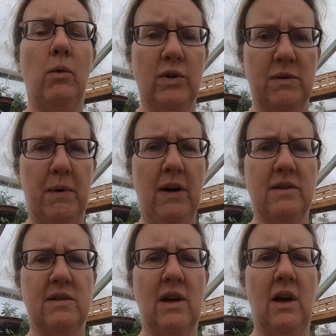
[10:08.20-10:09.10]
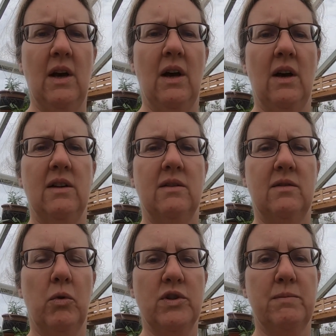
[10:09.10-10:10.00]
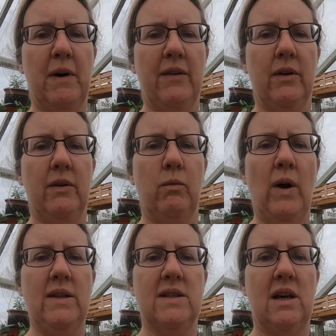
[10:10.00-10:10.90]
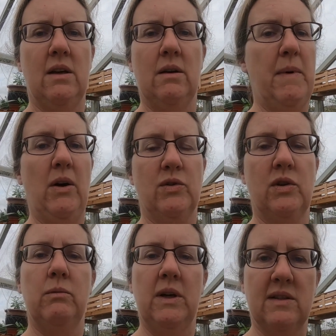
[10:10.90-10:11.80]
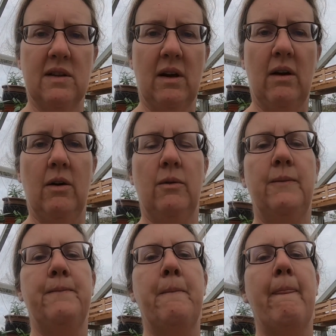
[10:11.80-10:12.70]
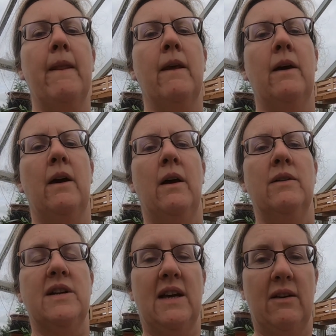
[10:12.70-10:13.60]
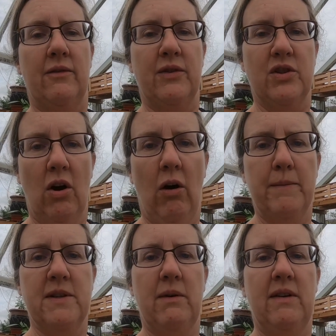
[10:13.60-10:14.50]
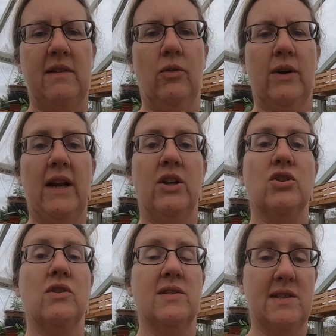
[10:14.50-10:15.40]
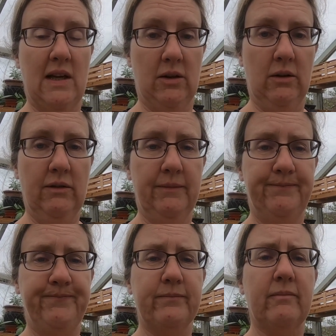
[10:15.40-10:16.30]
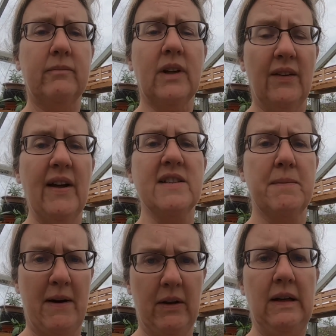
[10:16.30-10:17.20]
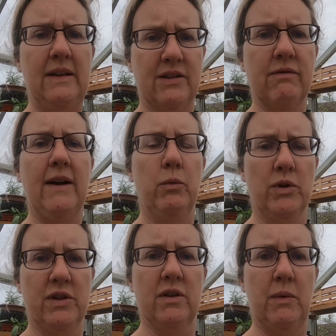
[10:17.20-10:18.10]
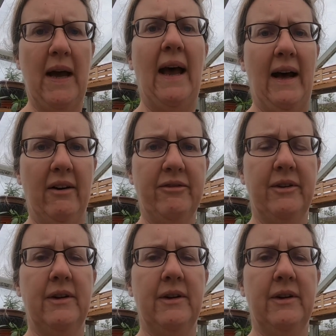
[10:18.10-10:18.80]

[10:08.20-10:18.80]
water butts. It's the water butt that went in about two weeks ago. Take it off the top, so anything organic should have settled and that's about the cleanest rainwater that we have,